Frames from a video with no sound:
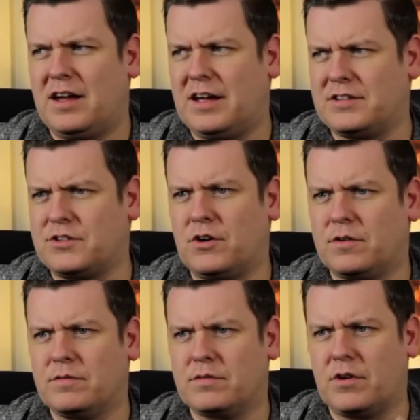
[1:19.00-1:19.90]
it's
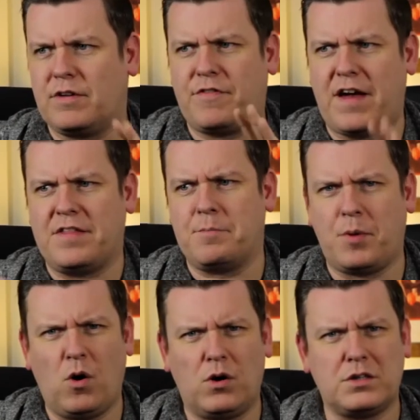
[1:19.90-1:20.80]
not going to fit in the
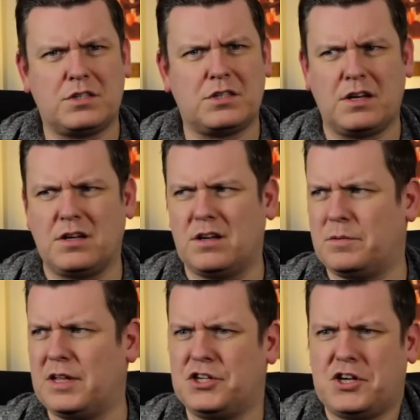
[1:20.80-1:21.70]
box, and I
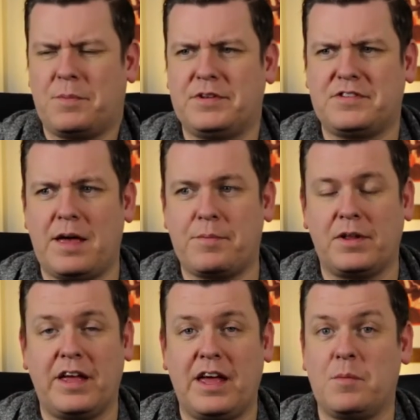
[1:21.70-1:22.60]
need to ship it
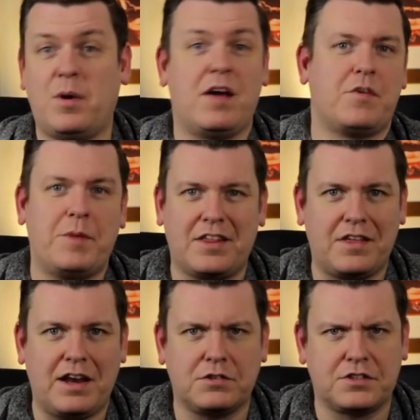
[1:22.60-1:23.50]
separately. And apart from
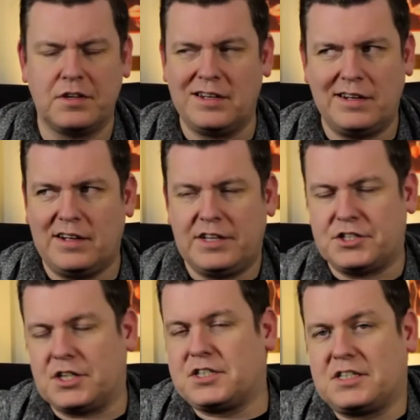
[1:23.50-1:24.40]
anything else,
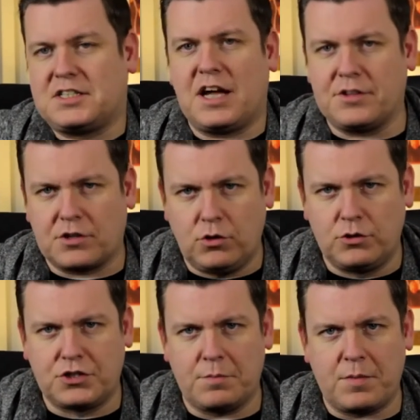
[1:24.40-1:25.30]
it's just a standard
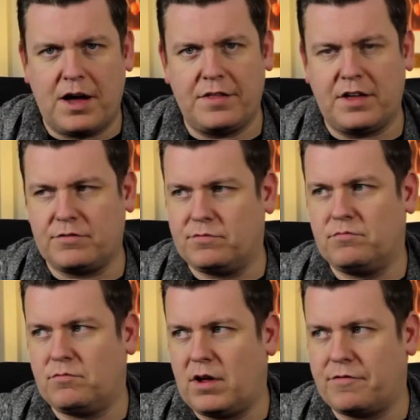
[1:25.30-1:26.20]
close-up mat. They're
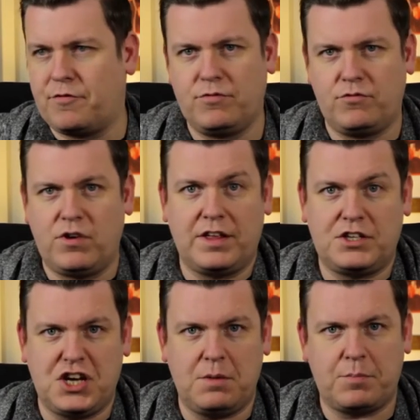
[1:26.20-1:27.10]
really
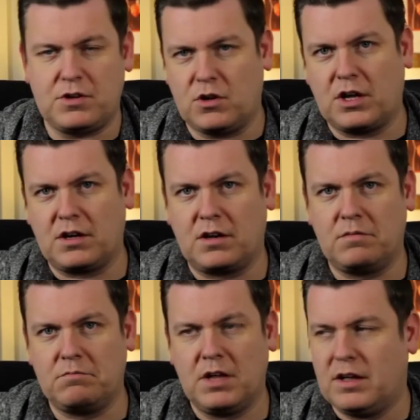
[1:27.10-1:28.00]
cheap, and you can
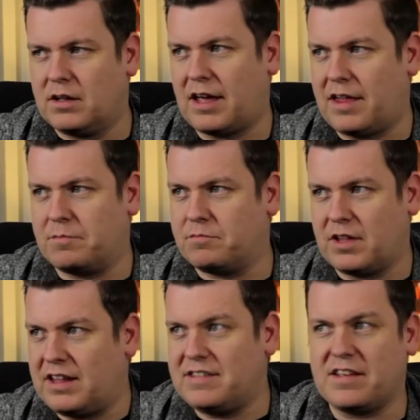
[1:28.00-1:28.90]
get them.
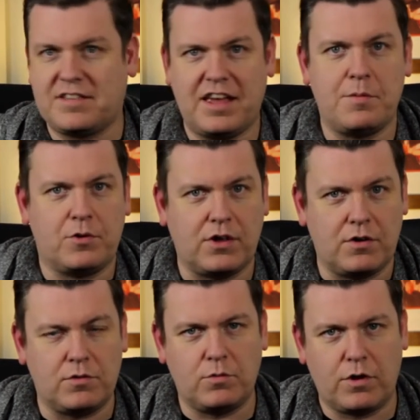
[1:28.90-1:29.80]
They're easily attainable, you
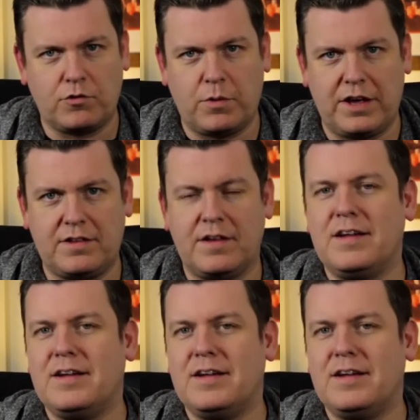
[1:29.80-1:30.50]
know, worldwide.